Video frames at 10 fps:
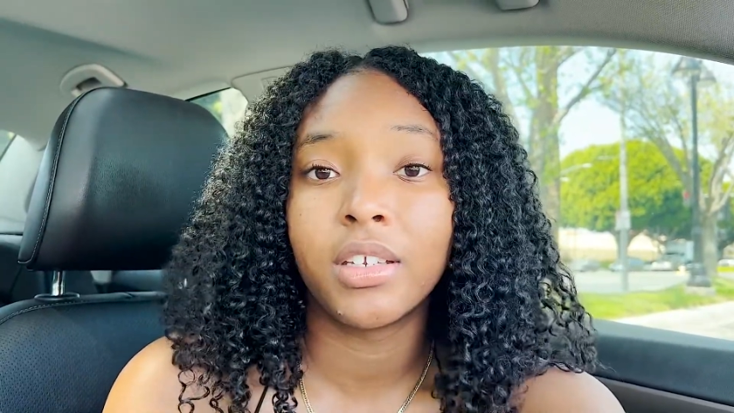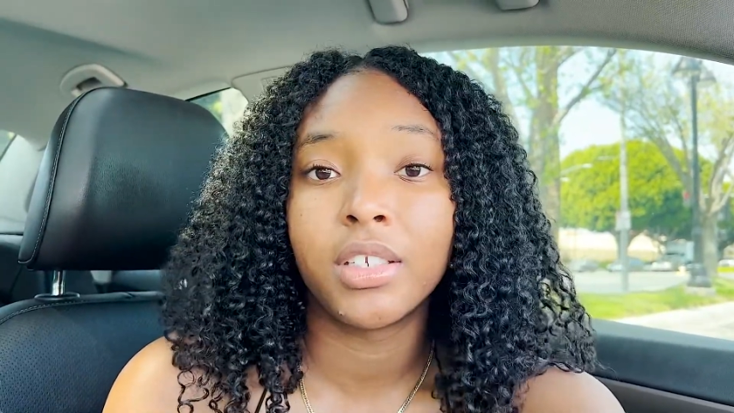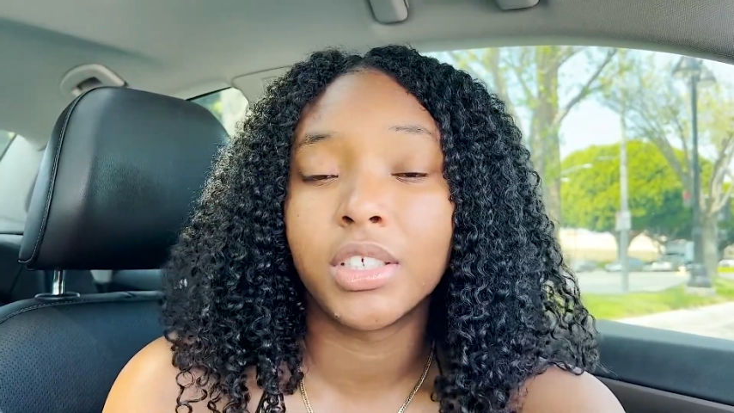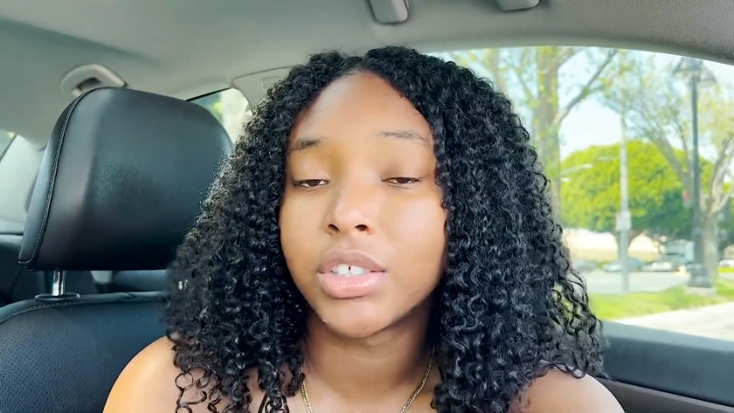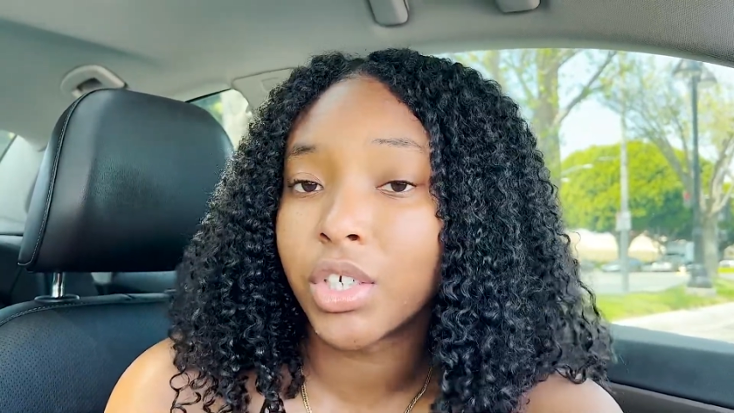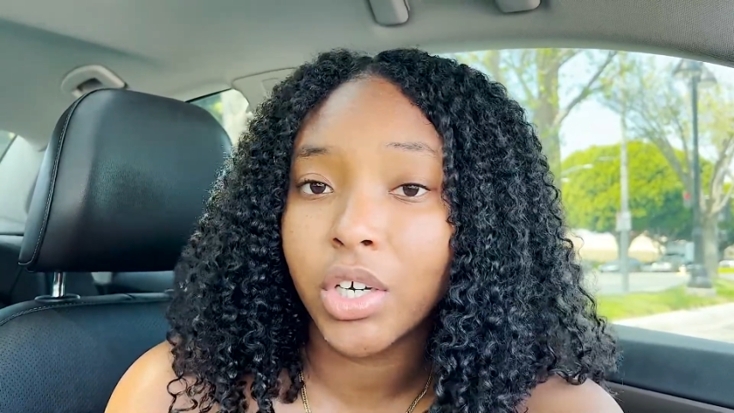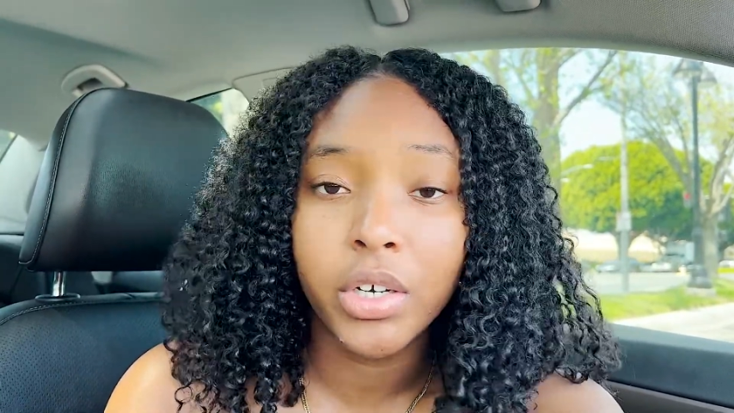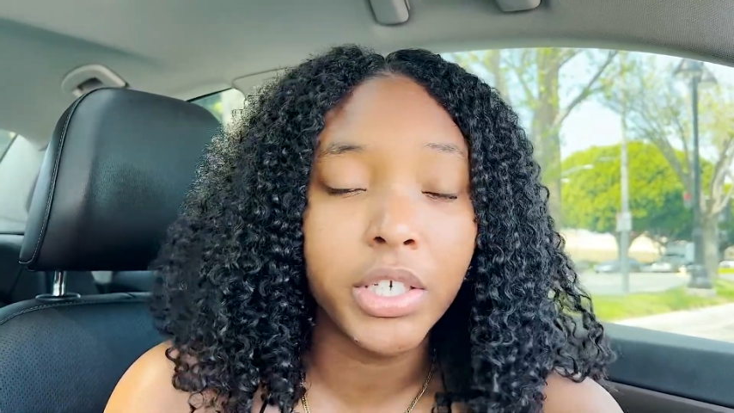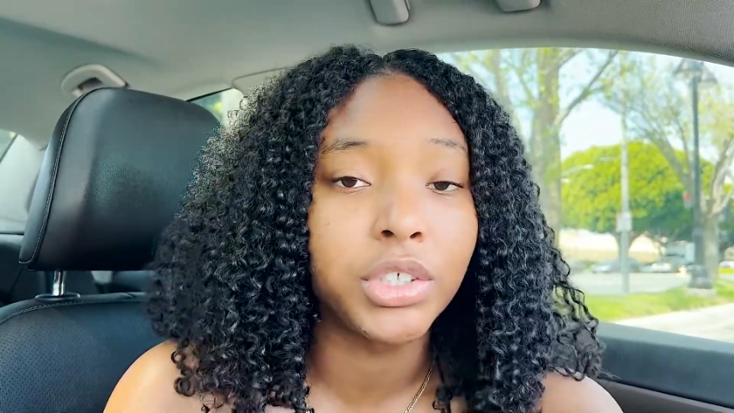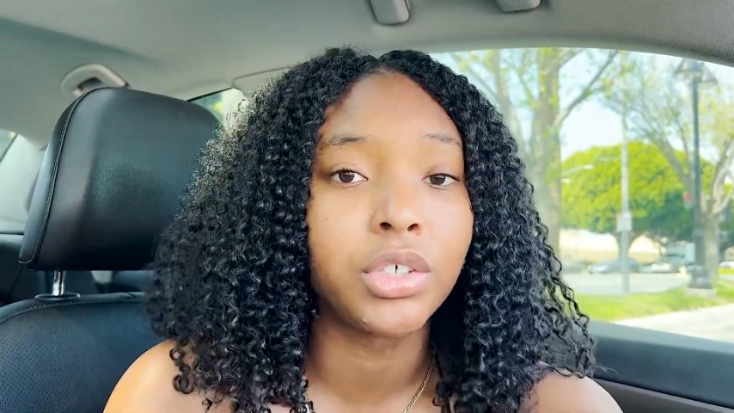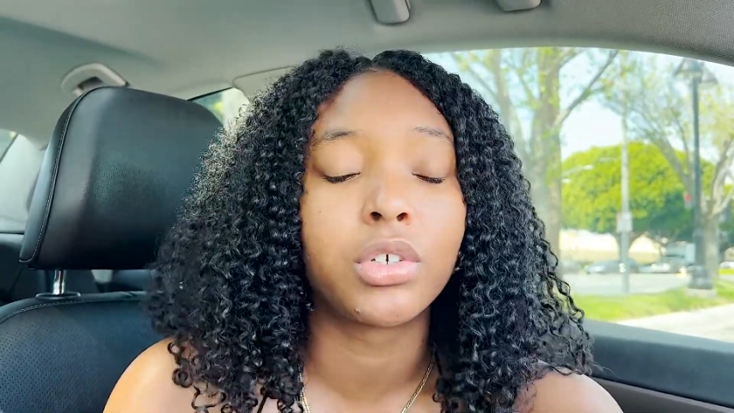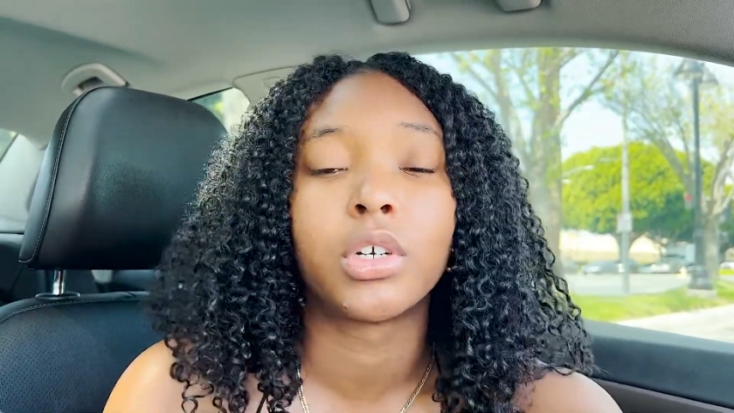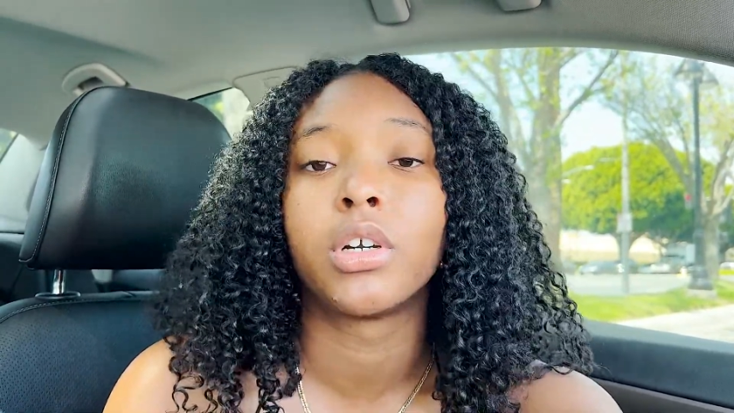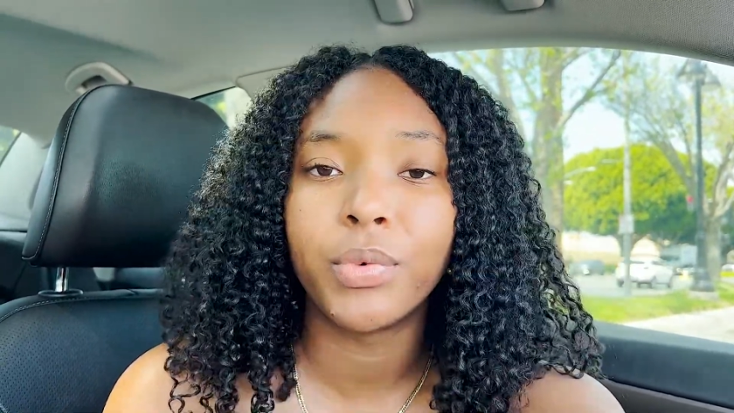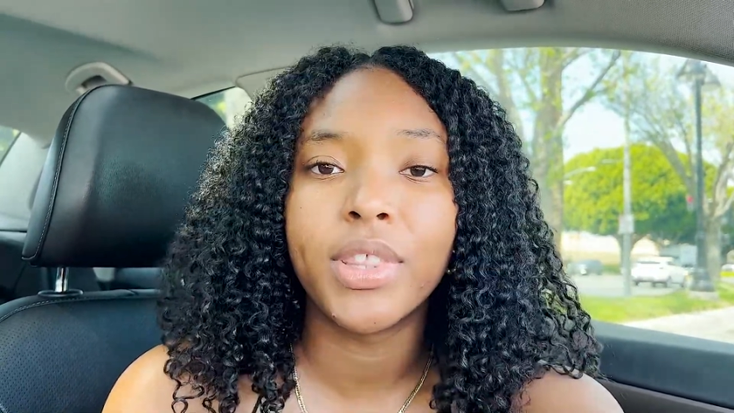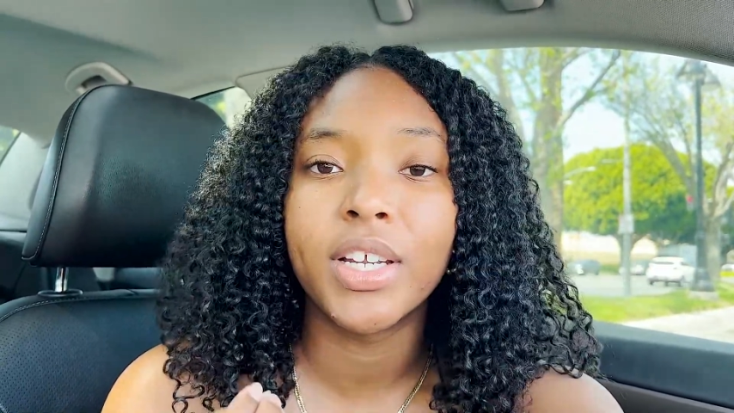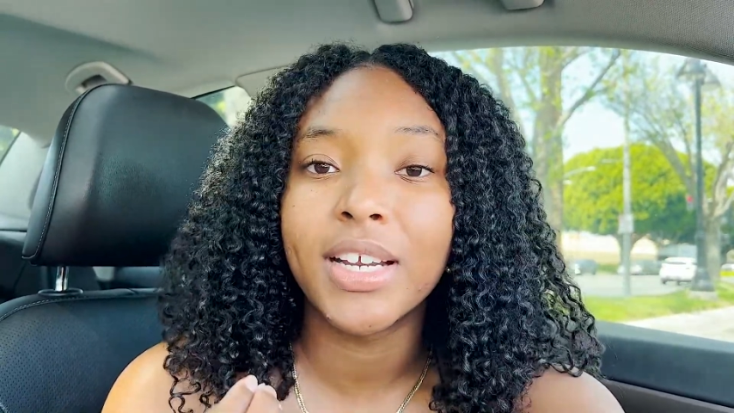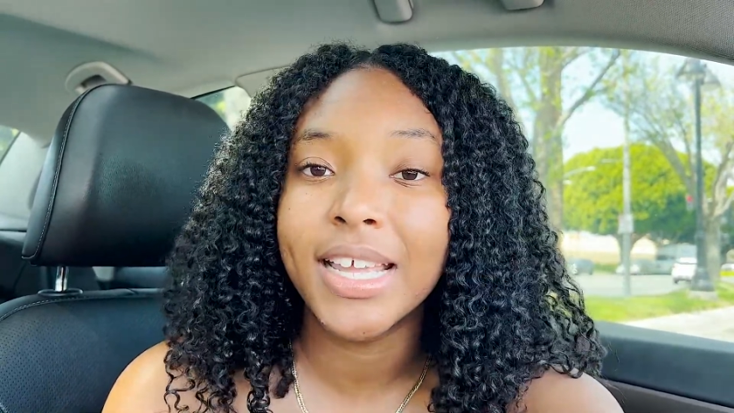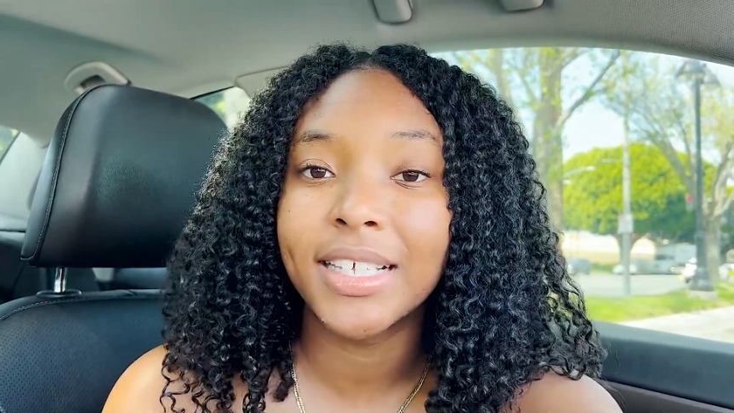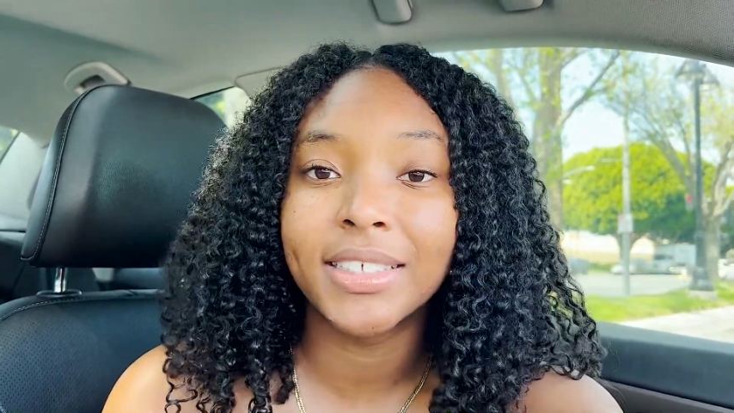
discouraged or when there is